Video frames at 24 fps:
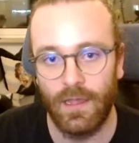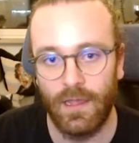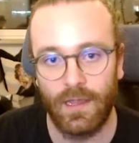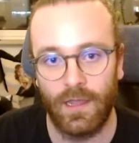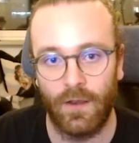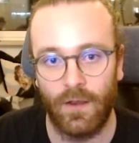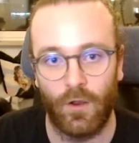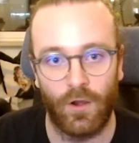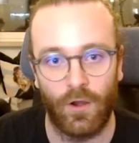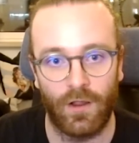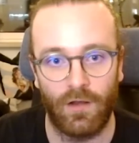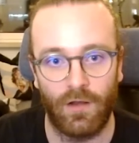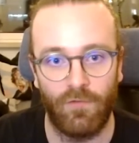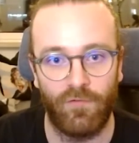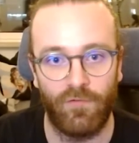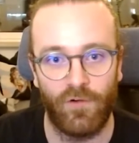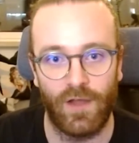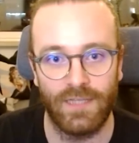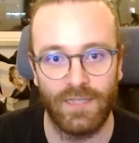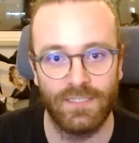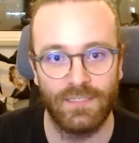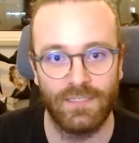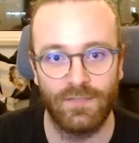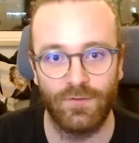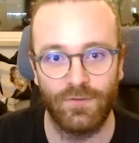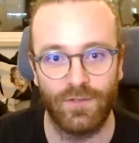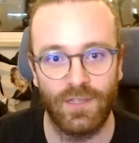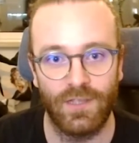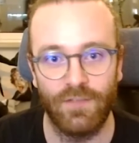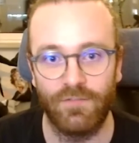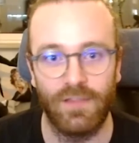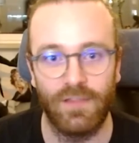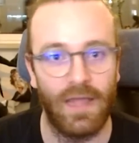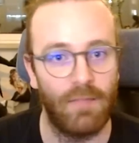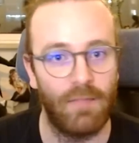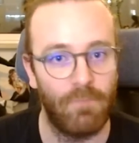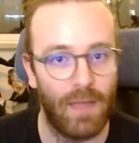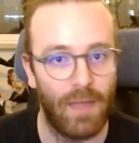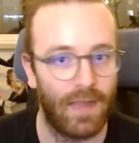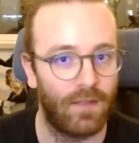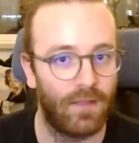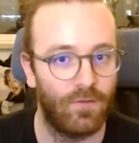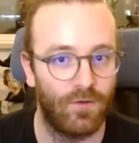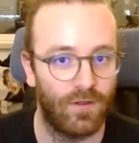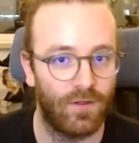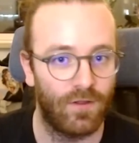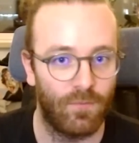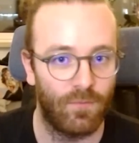canonical for us to give that back
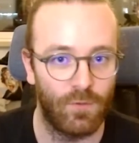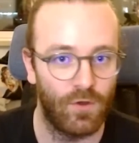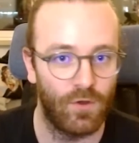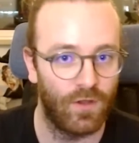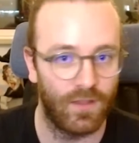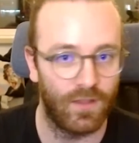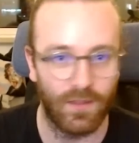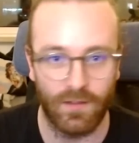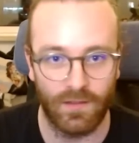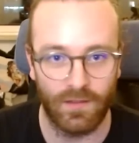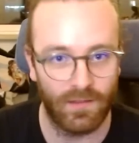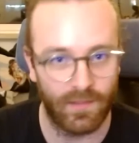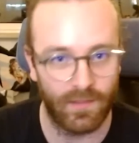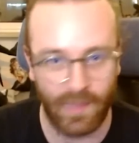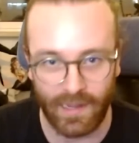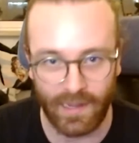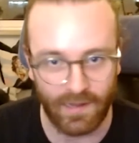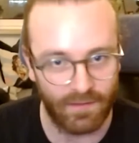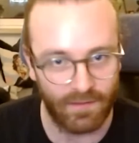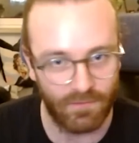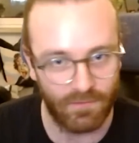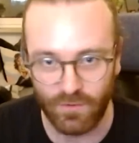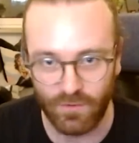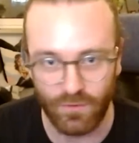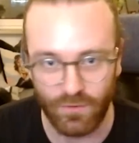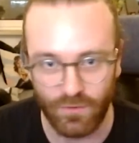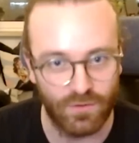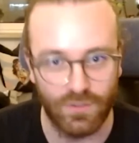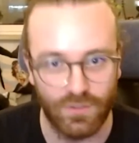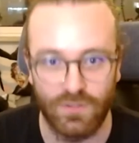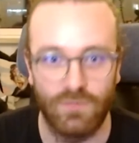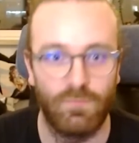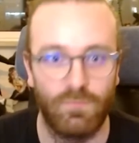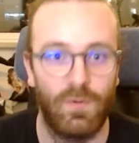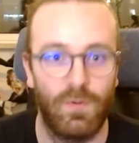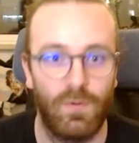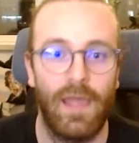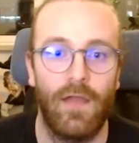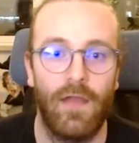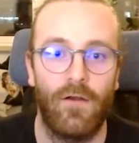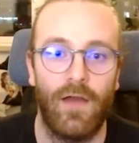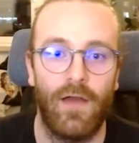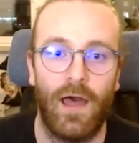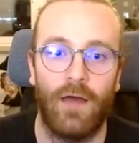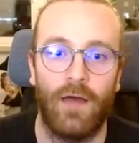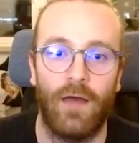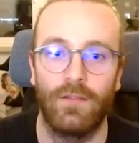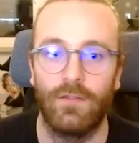to the community, to play
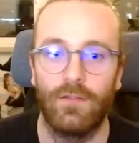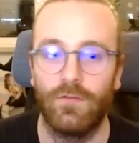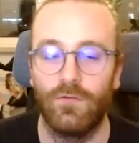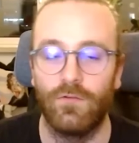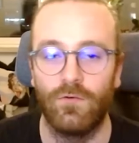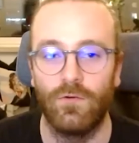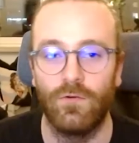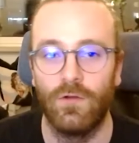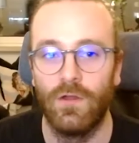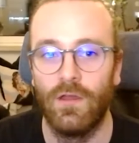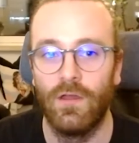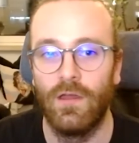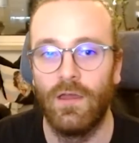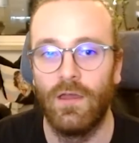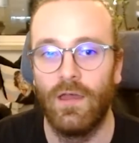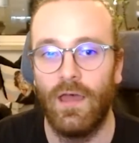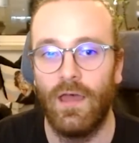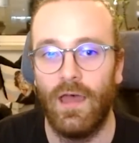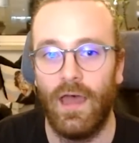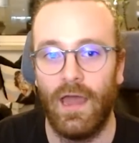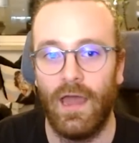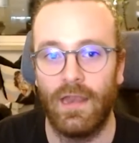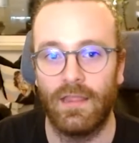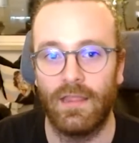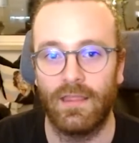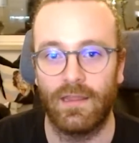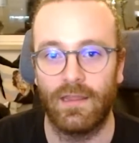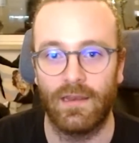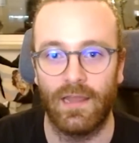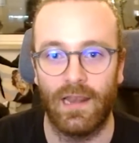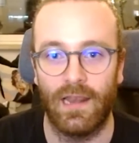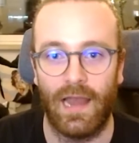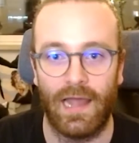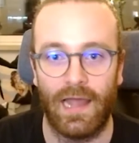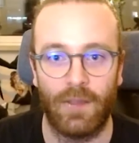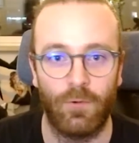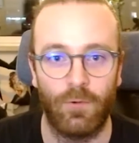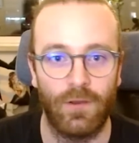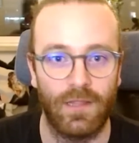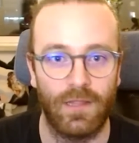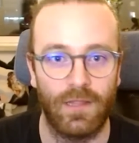around, to do anything they like with